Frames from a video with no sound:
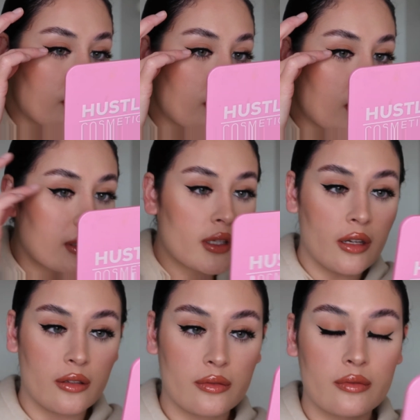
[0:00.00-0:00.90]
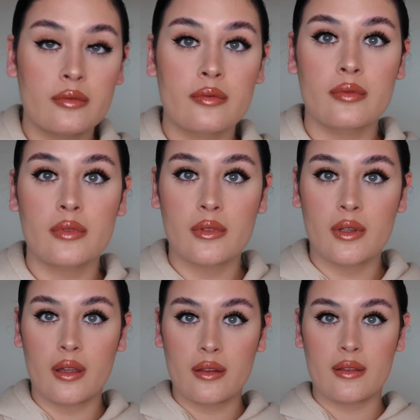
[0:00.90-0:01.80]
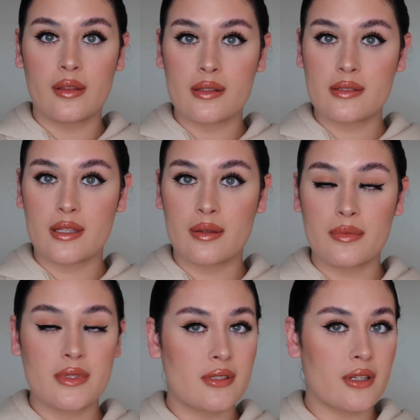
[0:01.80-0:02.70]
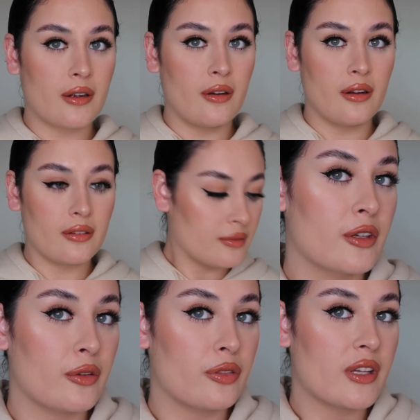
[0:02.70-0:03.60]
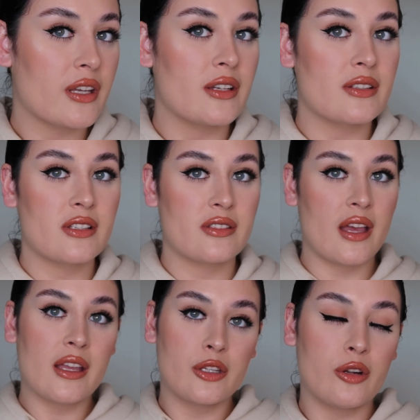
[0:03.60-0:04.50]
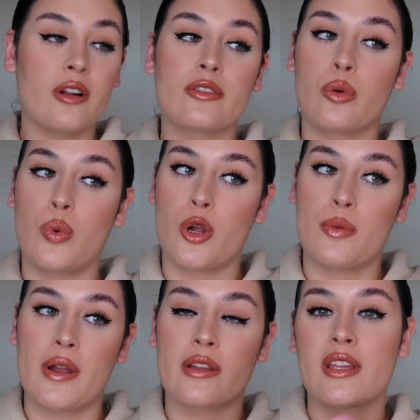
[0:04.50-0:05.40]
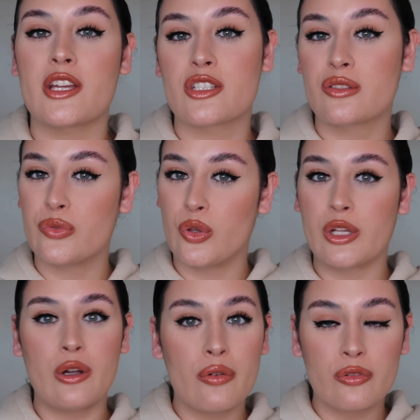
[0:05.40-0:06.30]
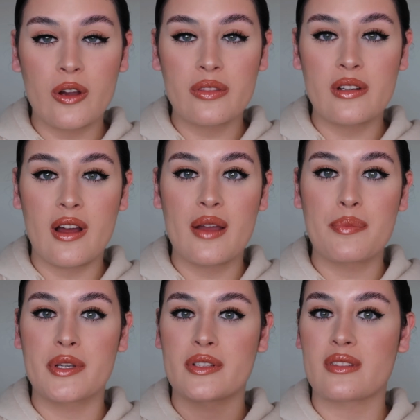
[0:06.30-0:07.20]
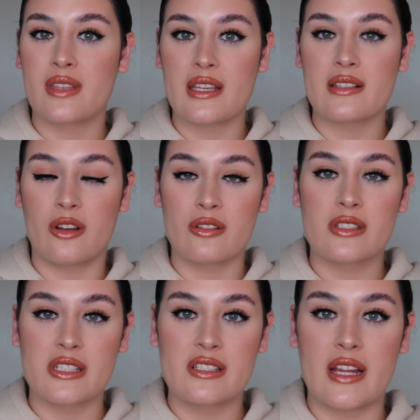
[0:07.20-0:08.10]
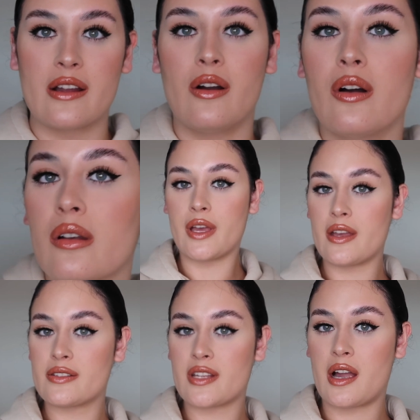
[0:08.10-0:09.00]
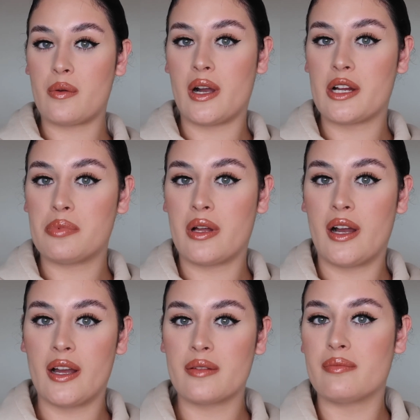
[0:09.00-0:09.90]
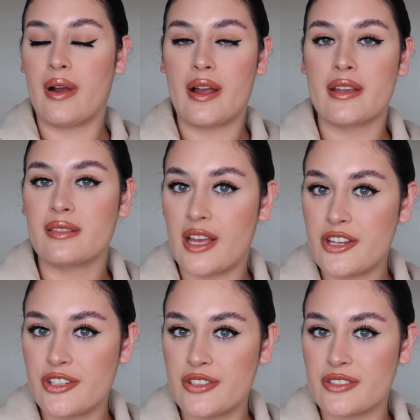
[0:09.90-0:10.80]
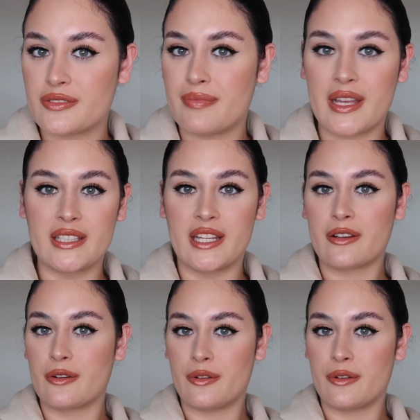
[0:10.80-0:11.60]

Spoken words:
And yeah, and then that's them stuck on. The good thing is that you don't have to worry about your lashes falling off throughout the night because these honestly stay on. That is how I apply my lashes, magnetic or